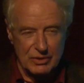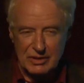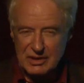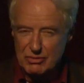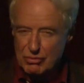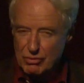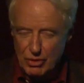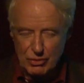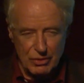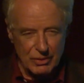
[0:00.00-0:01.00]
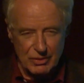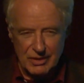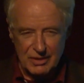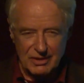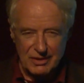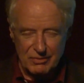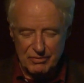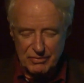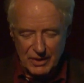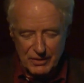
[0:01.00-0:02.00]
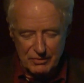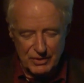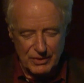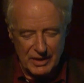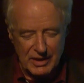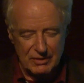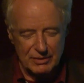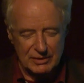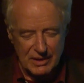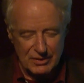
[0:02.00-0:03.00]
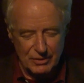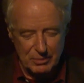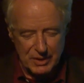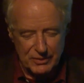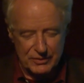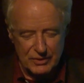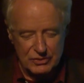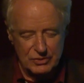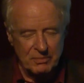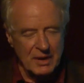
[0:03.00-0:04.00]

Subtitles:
and he wrote her a very, very angry letter about this.